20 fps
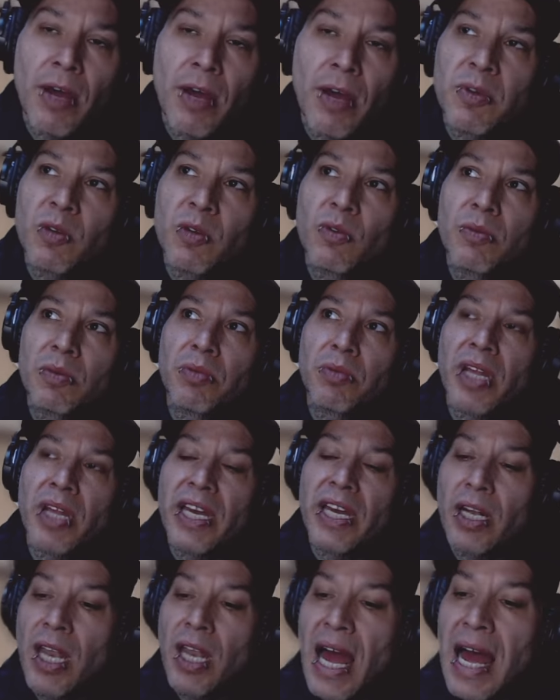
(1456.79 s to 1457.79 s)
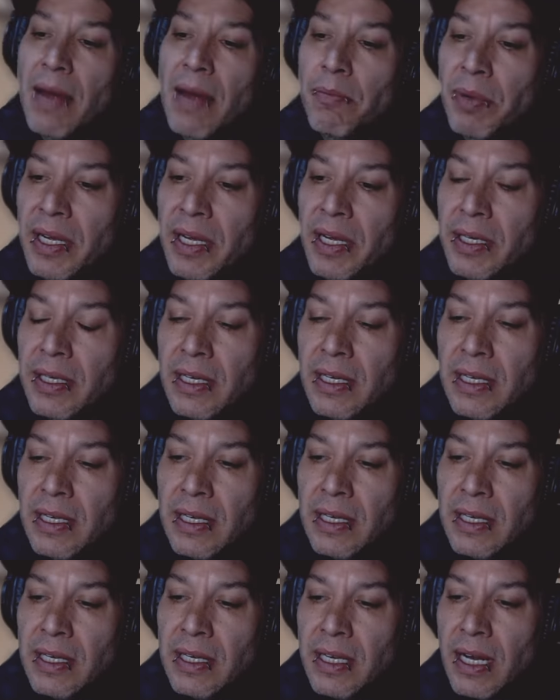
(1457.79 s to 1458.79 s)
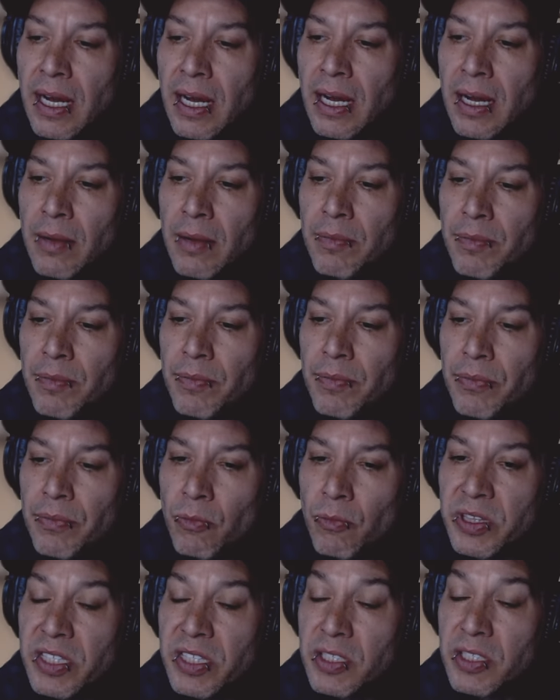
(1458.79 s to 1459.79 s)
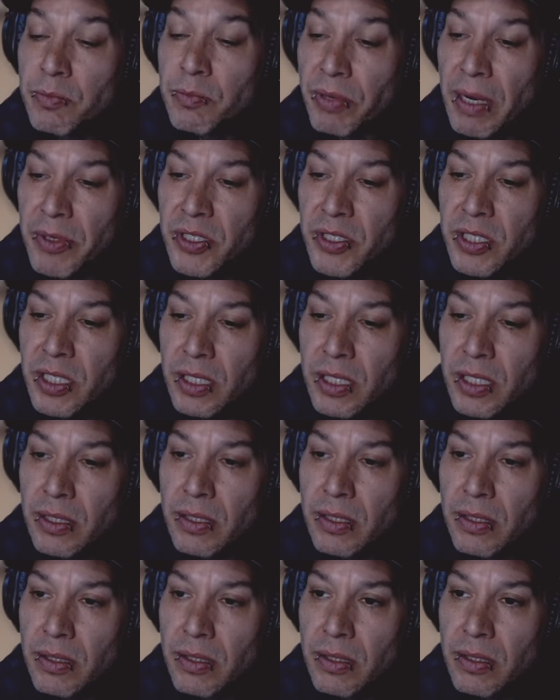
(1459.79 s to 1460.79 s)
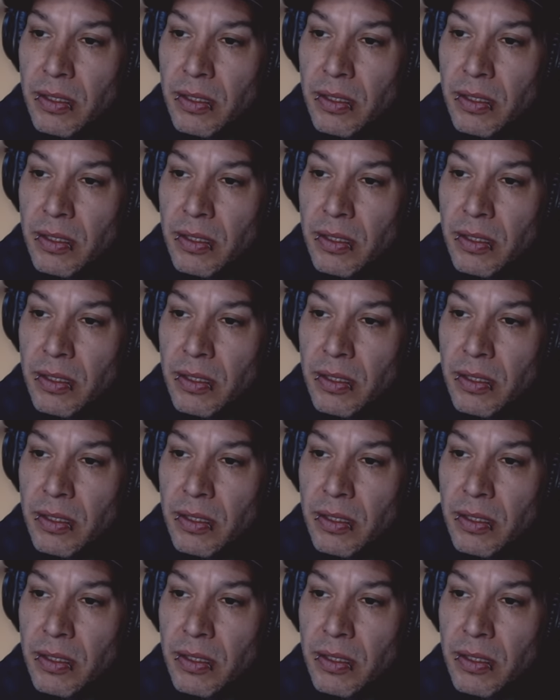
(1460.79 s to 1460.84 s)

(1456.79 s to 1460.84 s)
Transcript: I mean, we've been playing a lot, but um, with this Bremerton